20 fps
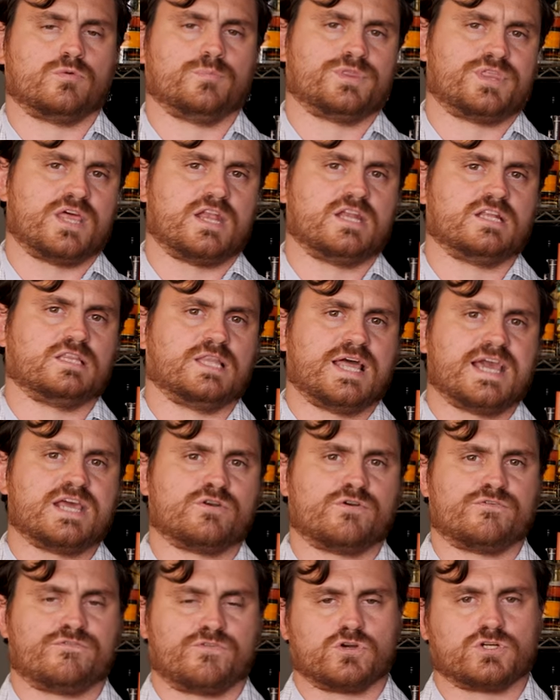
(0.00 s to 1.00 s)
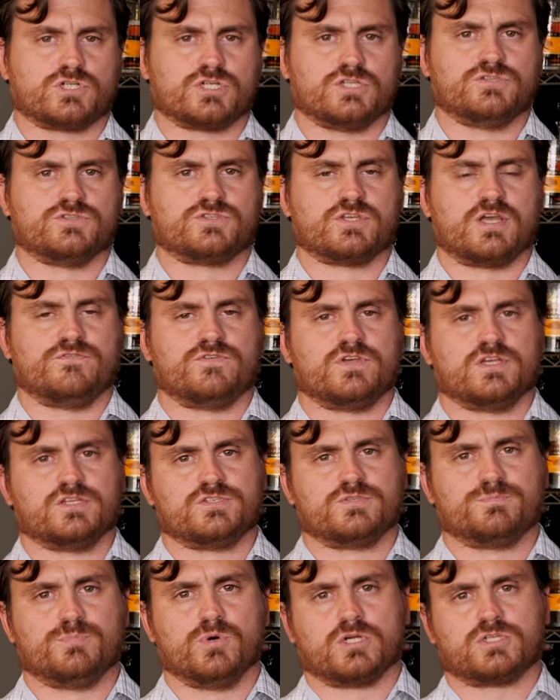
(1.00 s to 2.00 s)
But then in later versions of
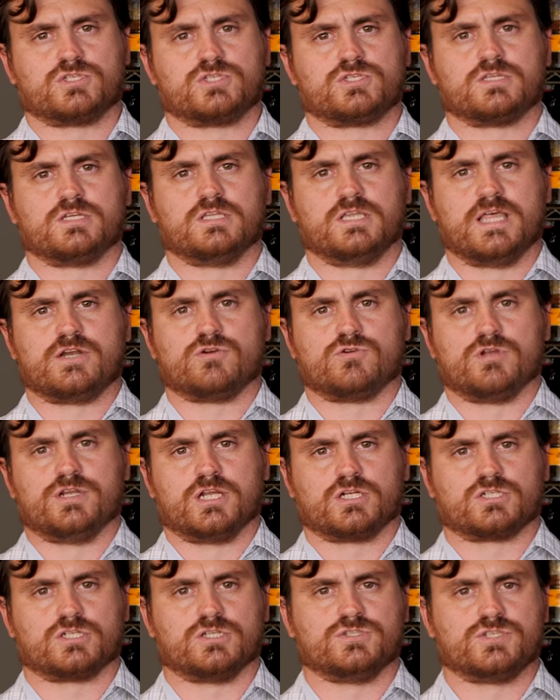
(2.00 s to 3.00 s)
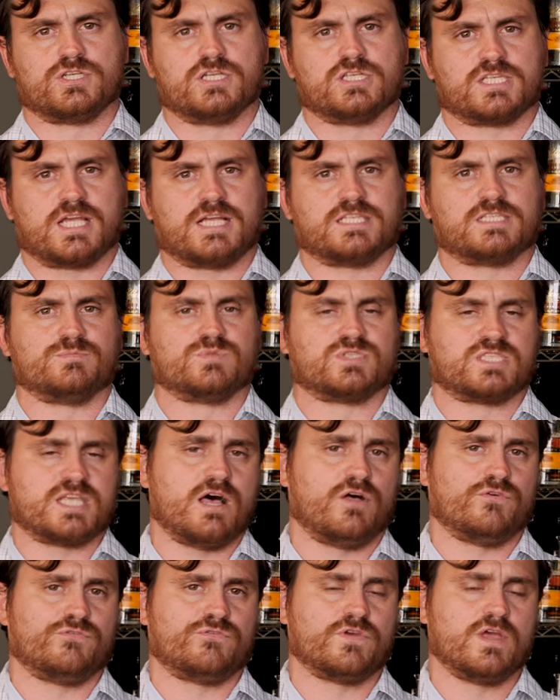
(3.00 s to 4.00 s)
his books, in later editions, he cites
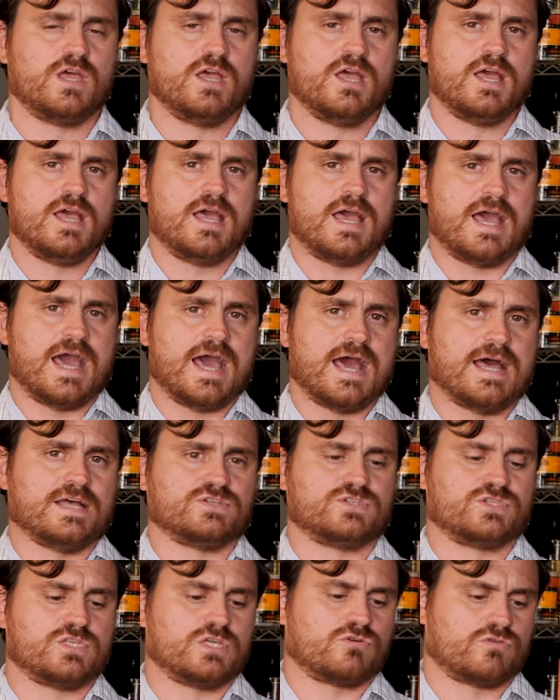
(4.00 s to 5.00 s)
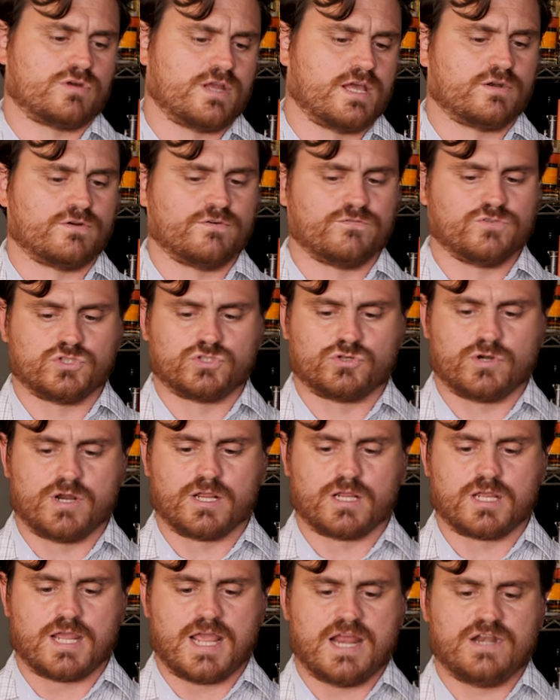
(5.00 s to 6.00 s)
himself as the creator of the drink.